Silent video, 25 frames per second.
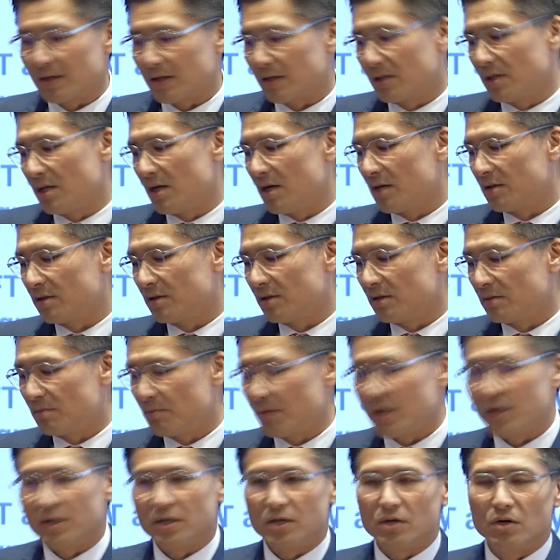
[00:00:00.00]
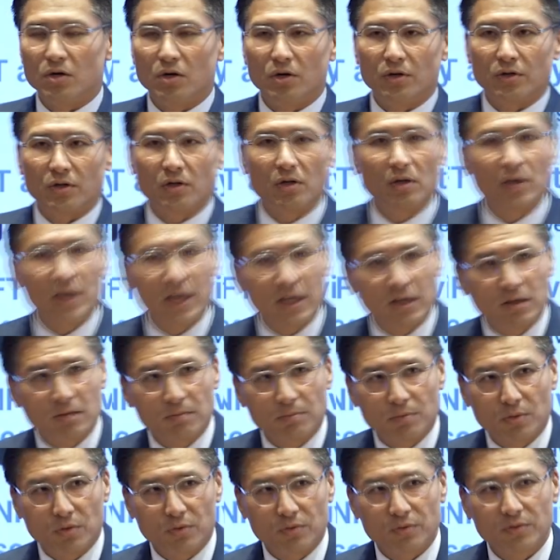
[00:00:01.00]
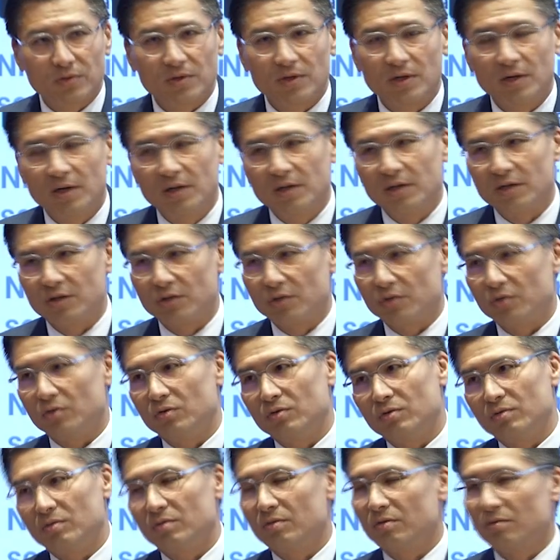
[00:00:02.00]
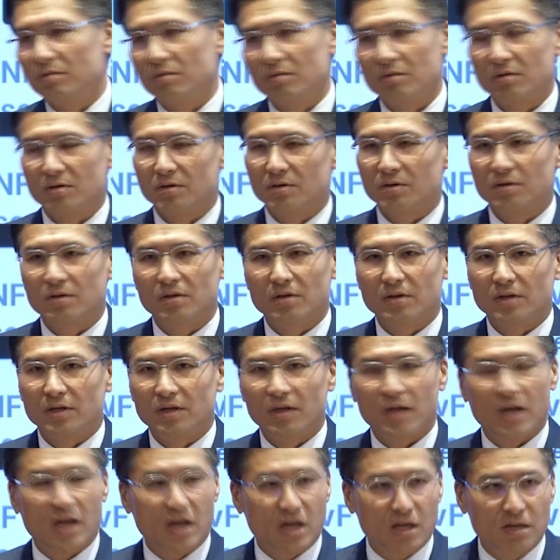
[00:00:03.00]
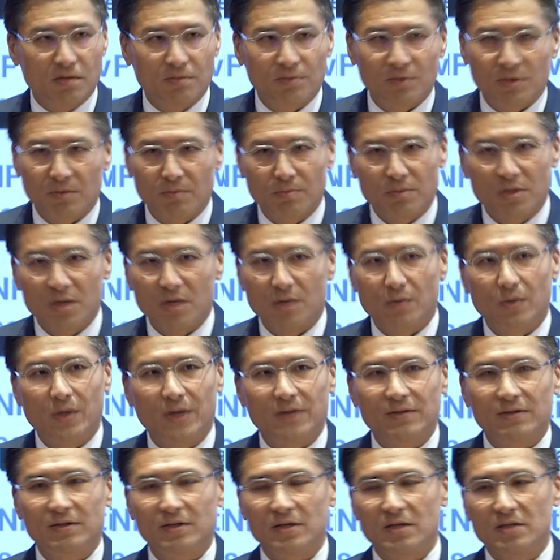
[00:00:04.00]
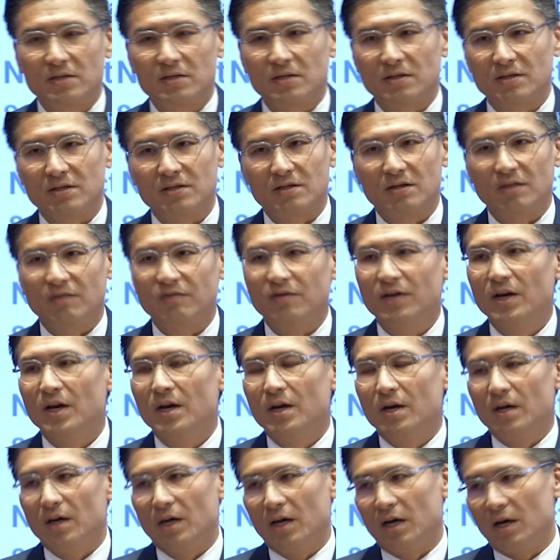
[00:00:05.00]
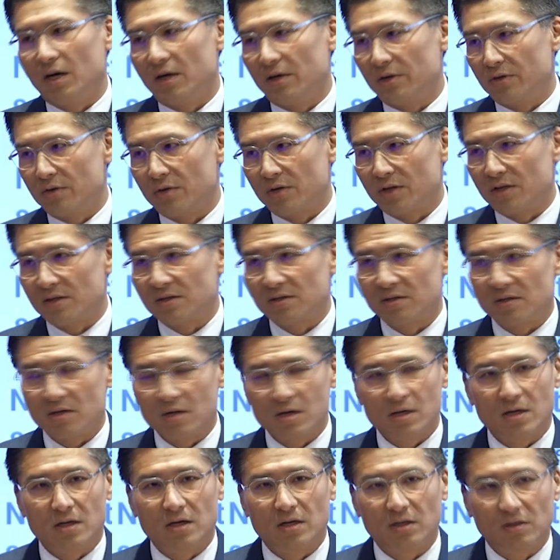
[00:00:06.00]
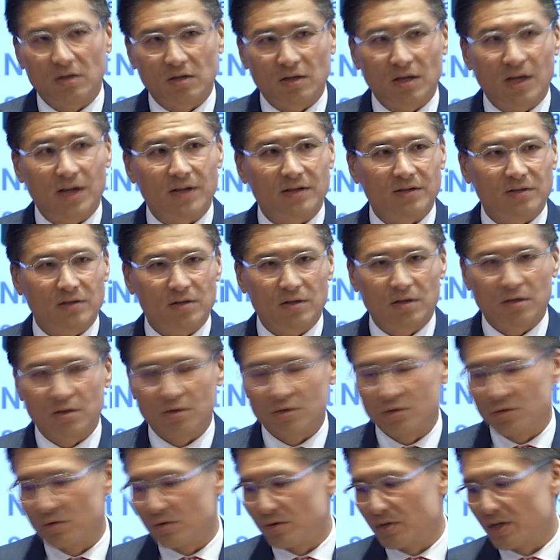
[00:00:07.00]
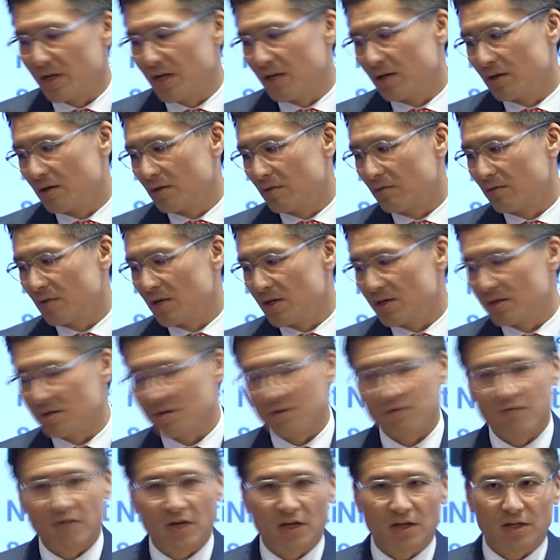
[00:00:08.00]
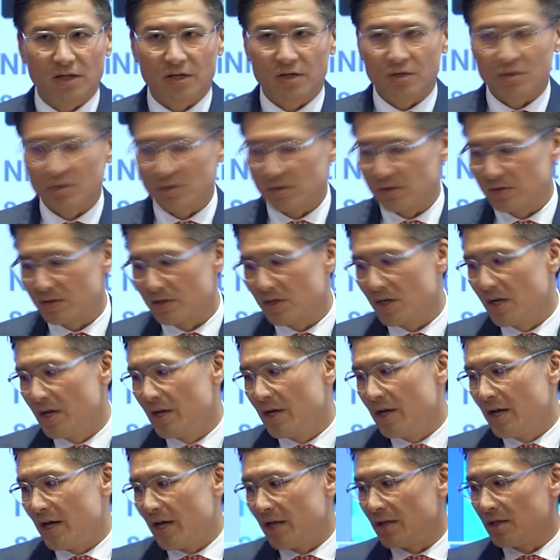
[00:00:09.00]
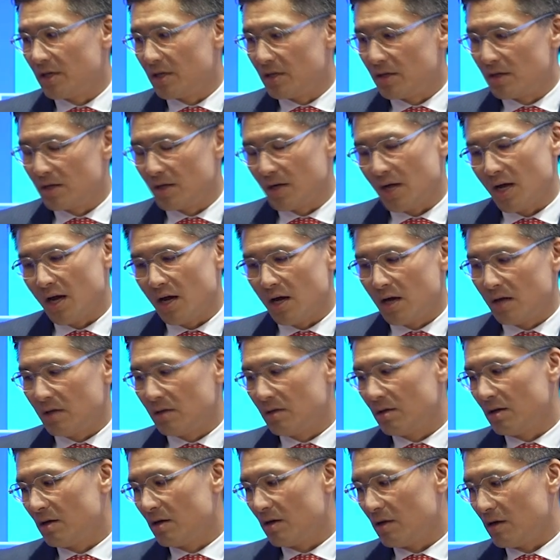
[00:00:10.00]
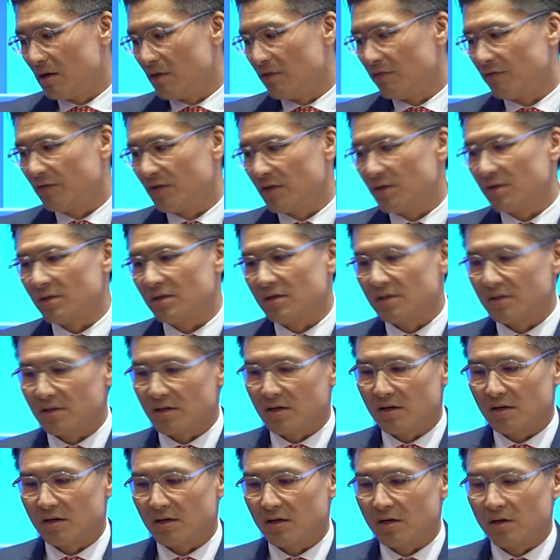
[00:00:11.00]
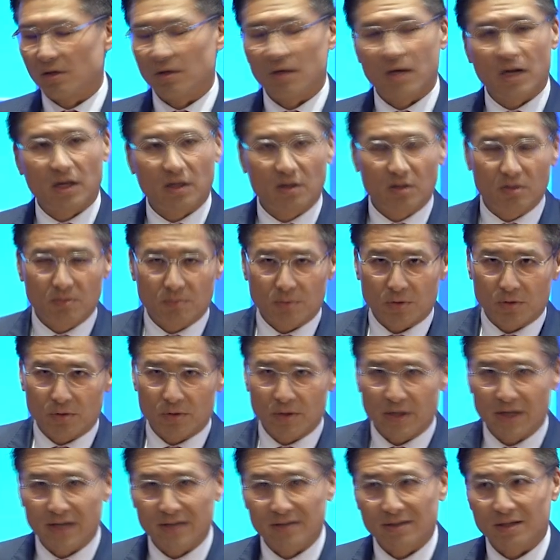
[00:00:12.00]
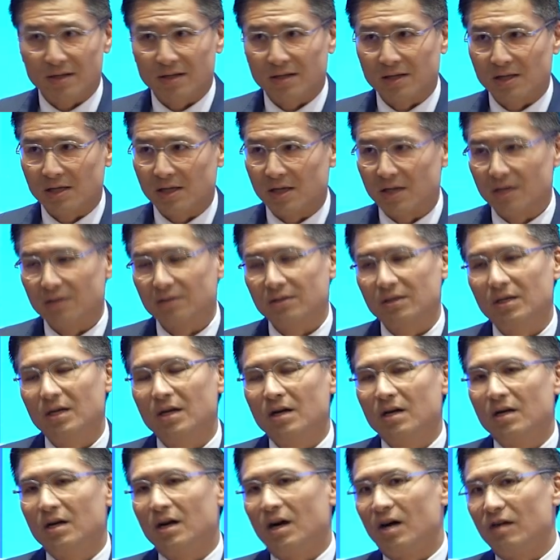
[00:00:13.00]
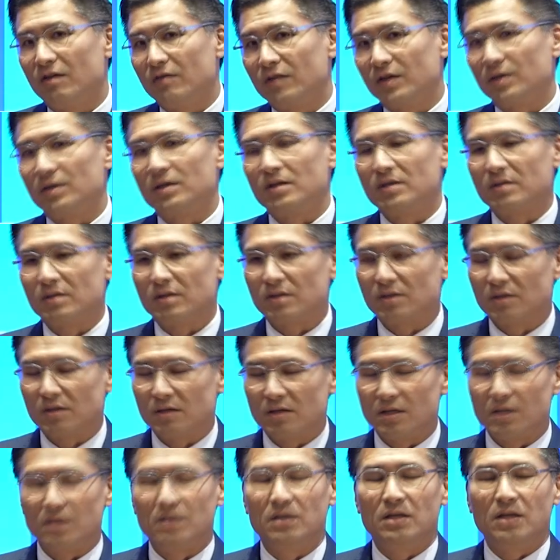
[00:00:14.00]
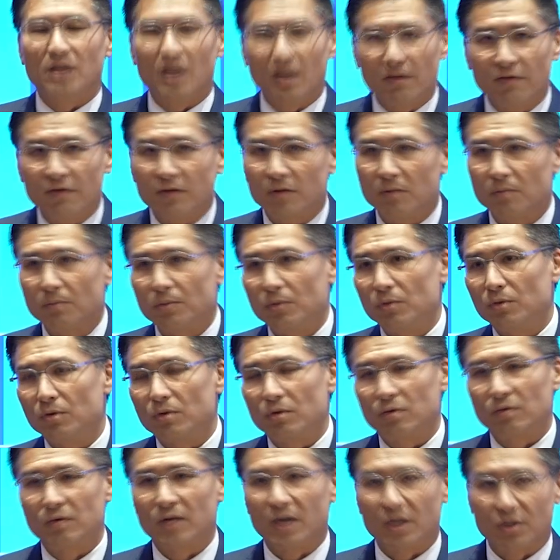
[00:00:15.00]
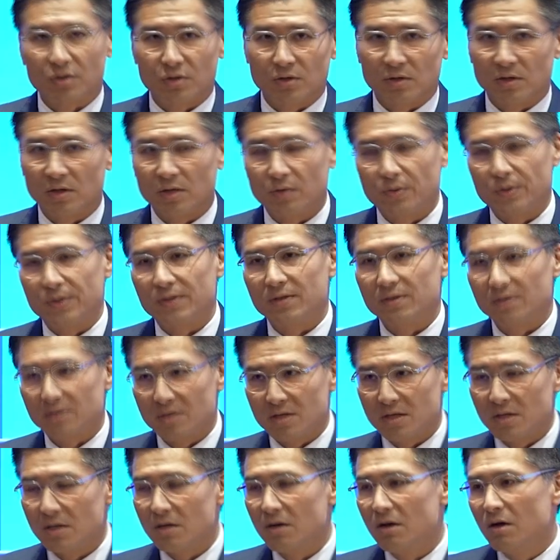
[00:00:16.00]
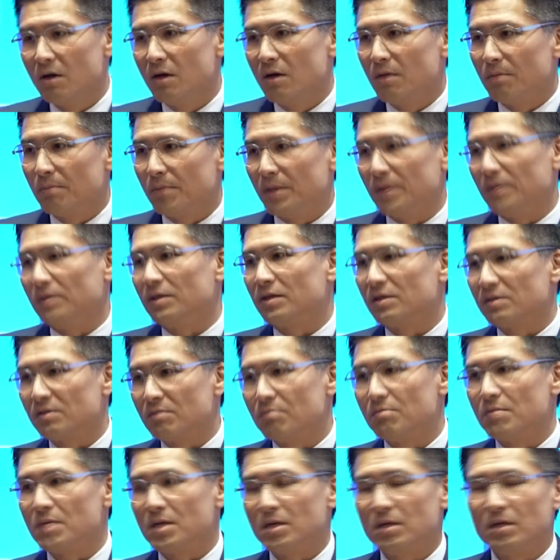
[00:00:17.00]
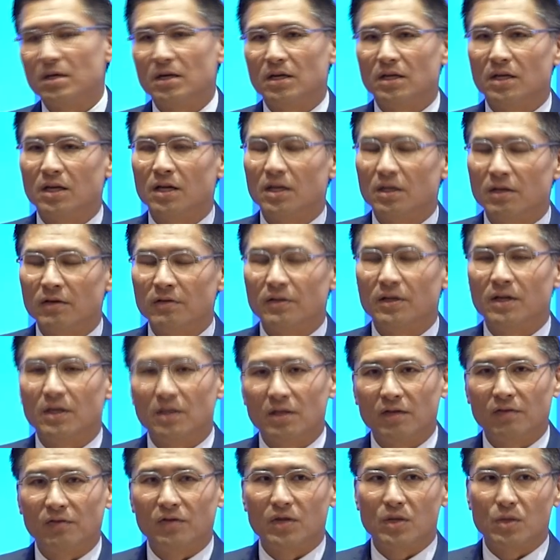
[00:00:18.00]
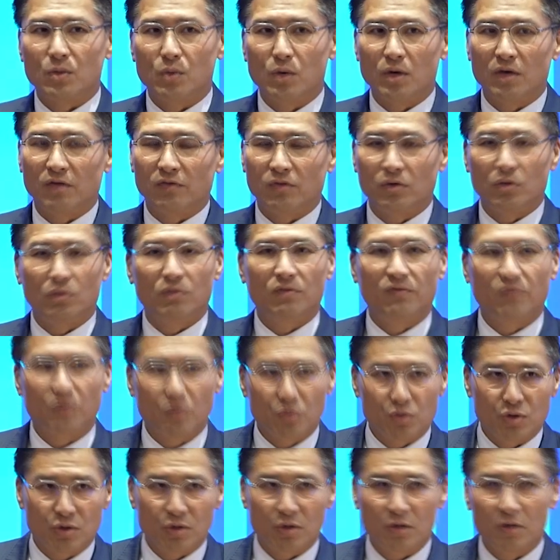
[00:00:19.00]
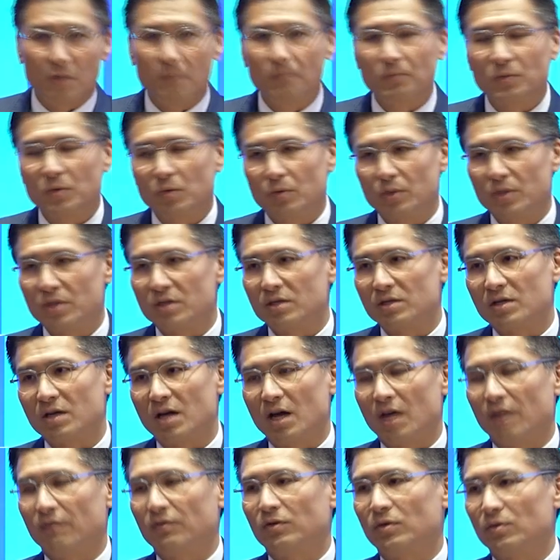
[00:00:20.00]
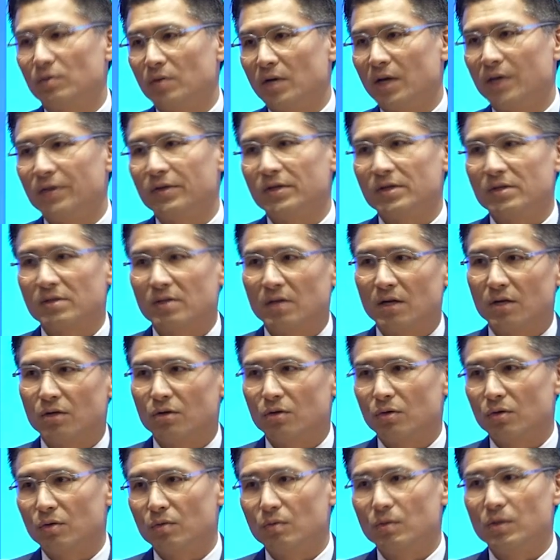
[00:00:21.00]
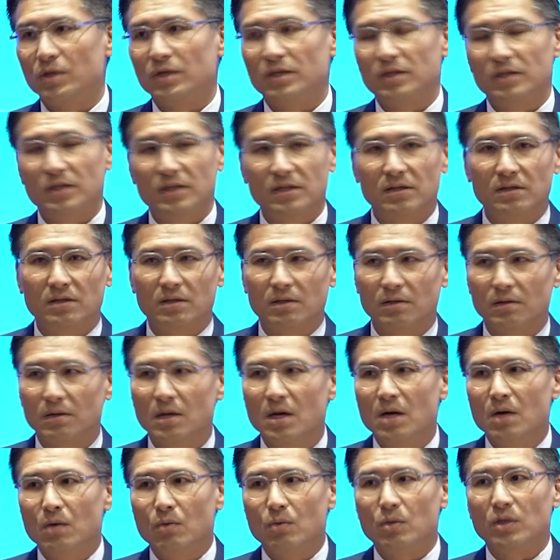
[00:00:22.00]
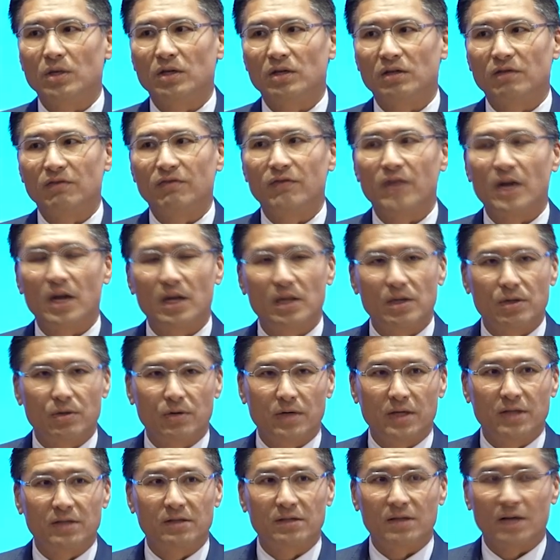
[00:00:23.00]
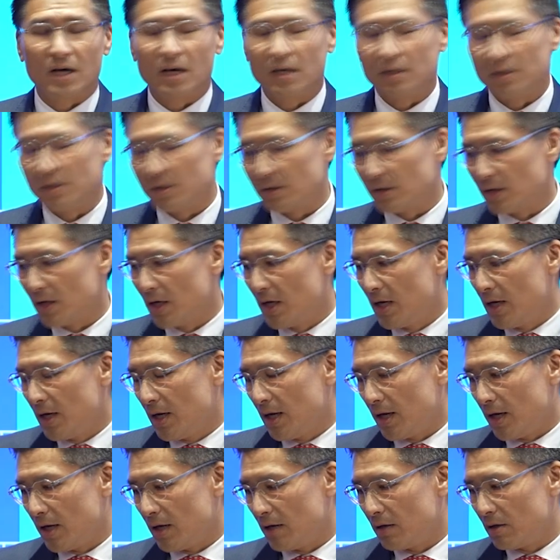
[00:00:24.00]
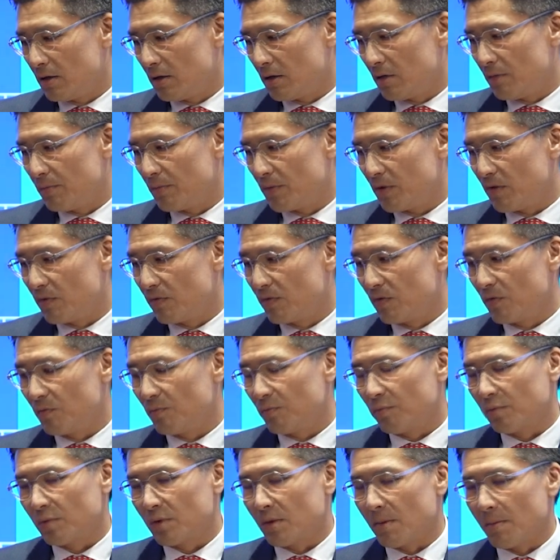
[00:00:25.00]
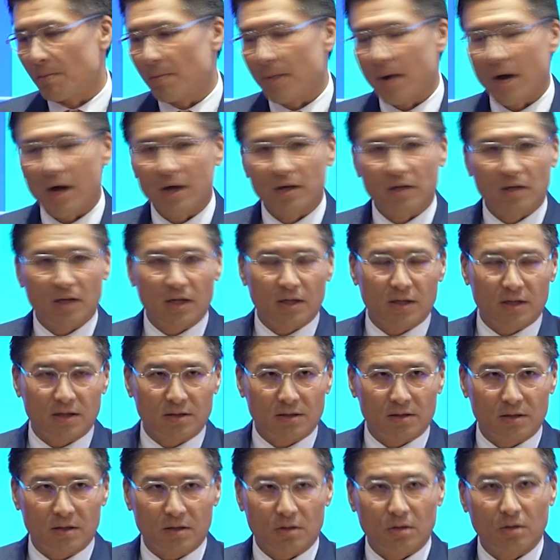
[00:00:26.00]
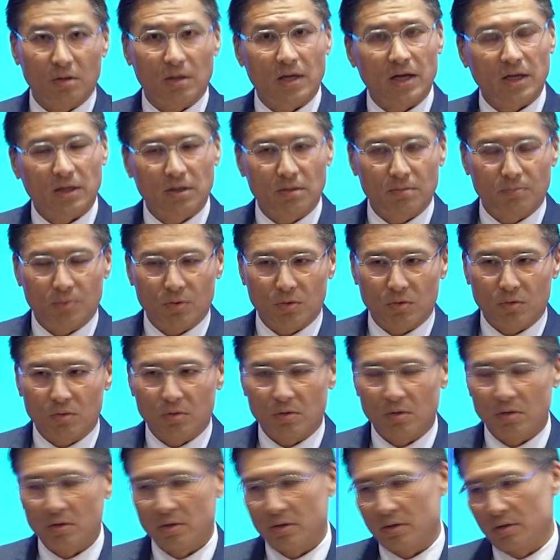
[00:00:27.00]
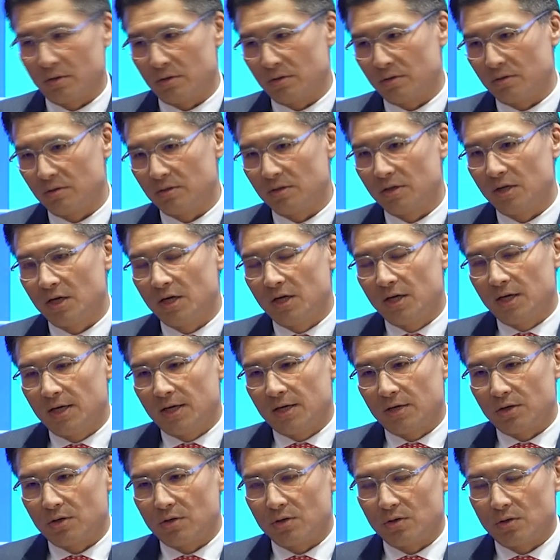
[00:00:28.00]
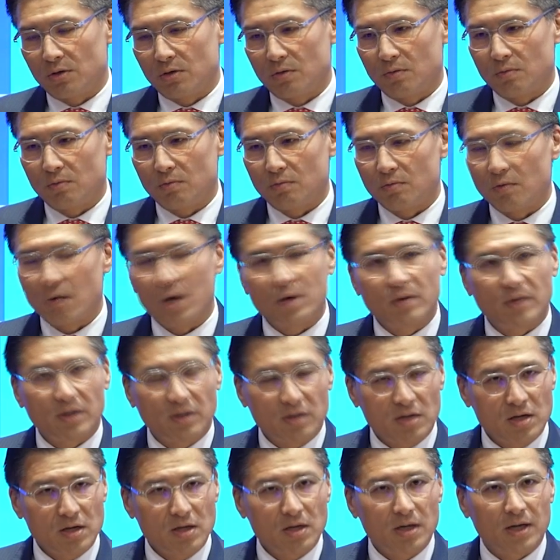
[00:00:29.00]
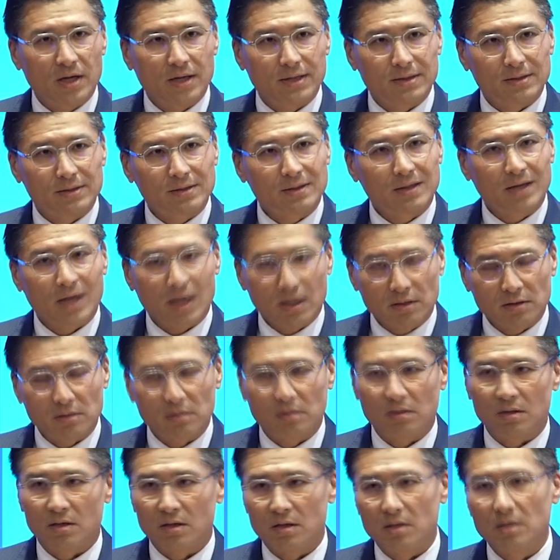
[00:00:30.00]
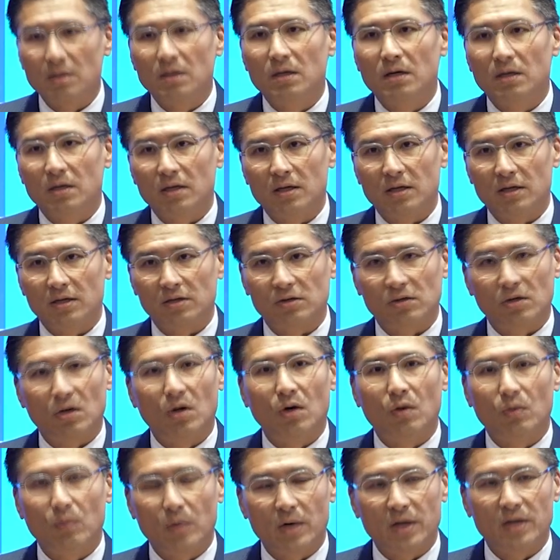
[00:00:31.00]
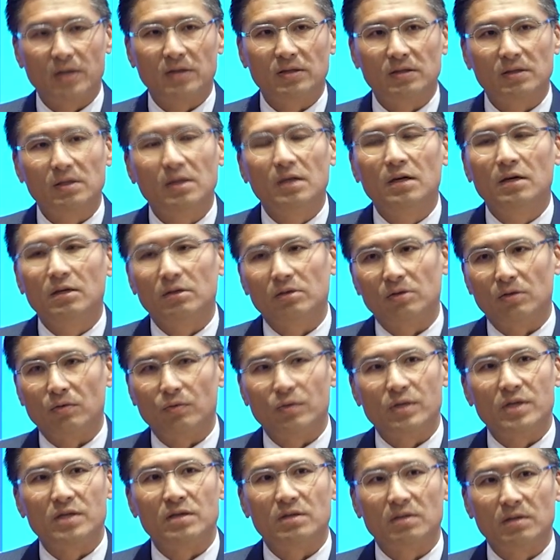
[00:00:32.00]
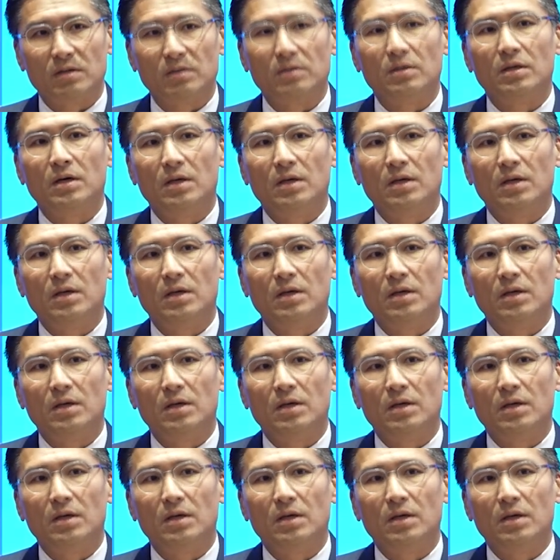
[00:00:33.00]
classes, mainly on collectibles, the apes or BYCs and stuff, you can see in the last year, getting crazy valuations. And in the end, if this is a collectible asset class, I think this is an inevitable correction that we see, but it doesn't mean that NFT will have no future. We just have to understand, what it is and what are the value inside it. And if you compare that as a collectible, rarity and scarcity is always the reason